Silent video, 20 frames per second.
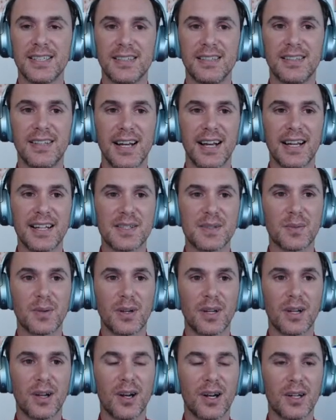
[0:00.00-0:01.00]
that's
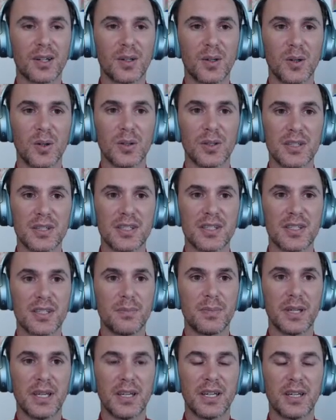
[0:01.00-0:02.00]
what our goal is, to
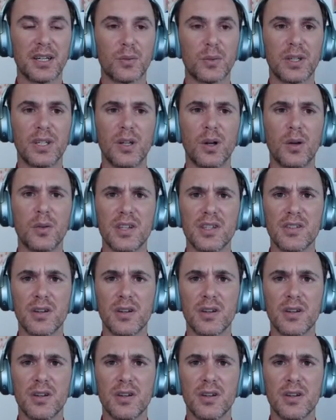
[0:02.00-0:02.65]
be here. We know these